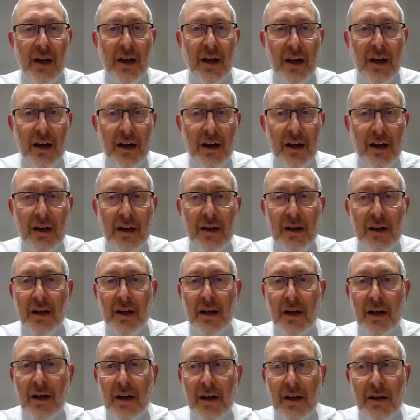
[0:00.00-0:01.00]

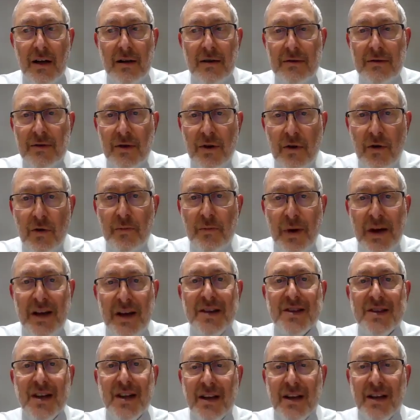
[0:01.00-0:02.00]

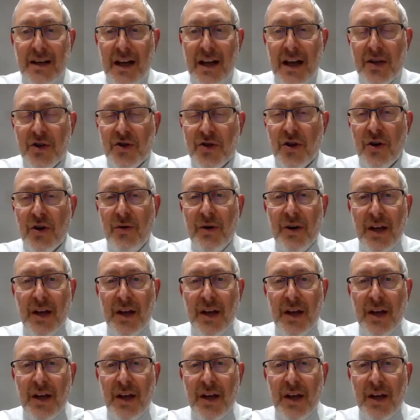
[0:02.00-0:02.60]
basic nature,